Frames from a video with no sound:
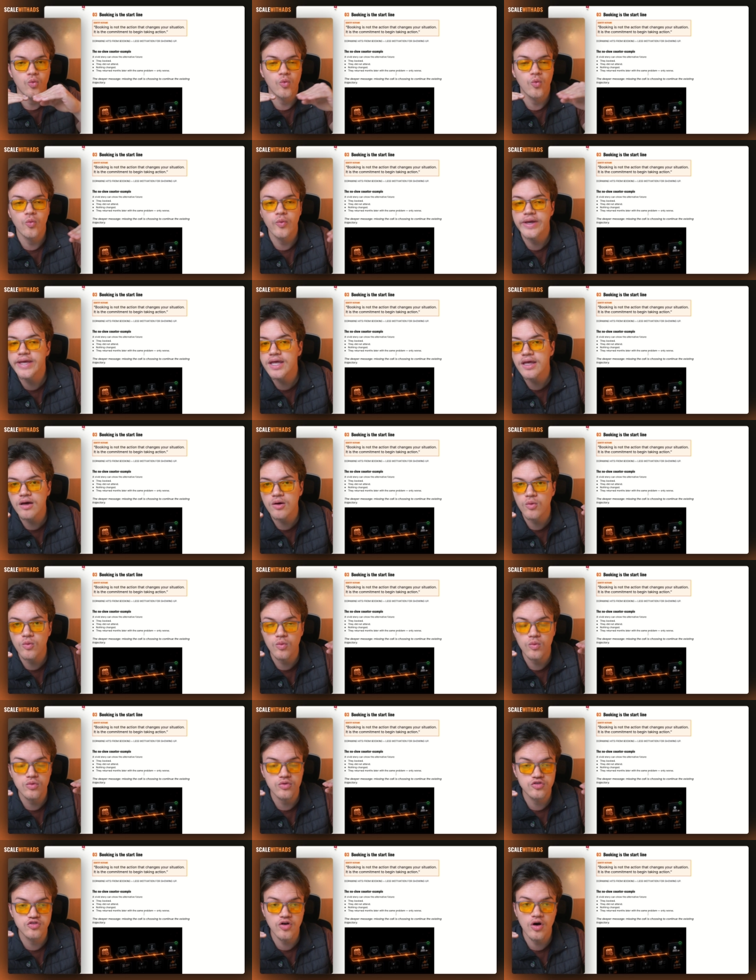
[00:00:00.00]
We
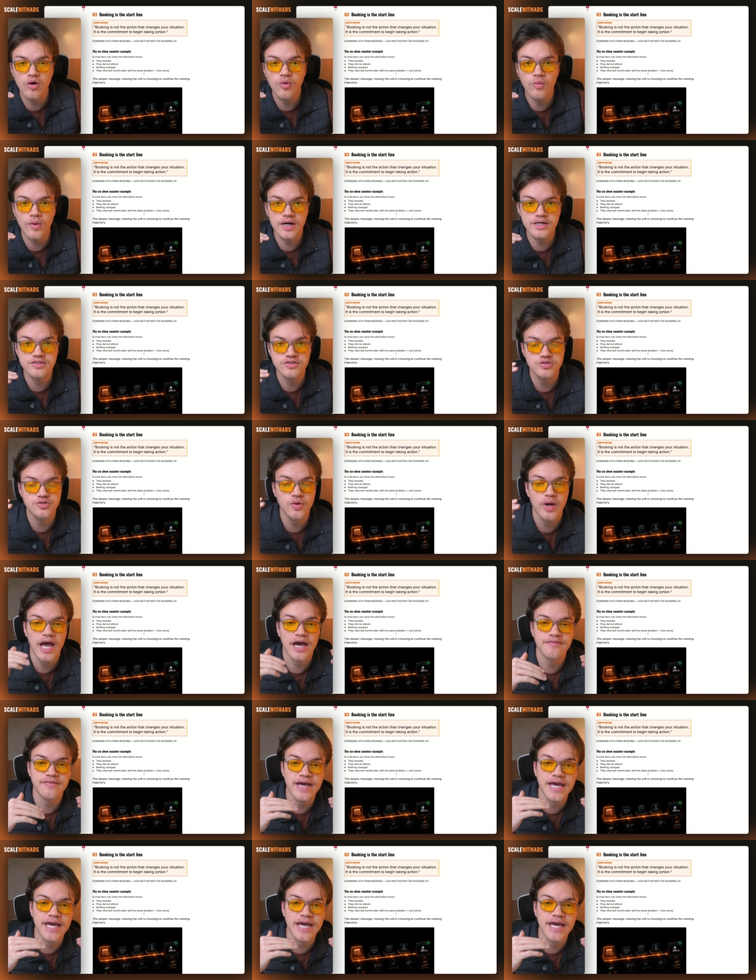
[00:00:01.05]
don't want to have